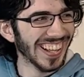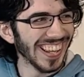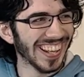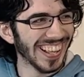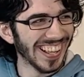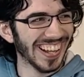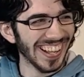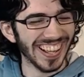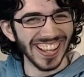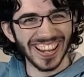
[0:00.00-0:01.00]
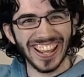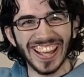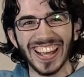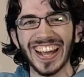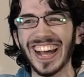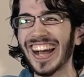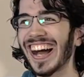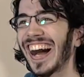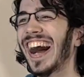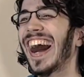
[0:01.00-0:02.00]

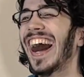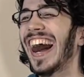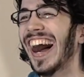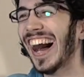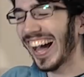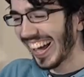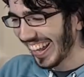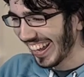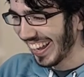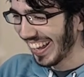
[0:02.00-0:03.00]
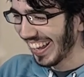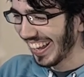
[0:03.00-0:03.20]
(silent)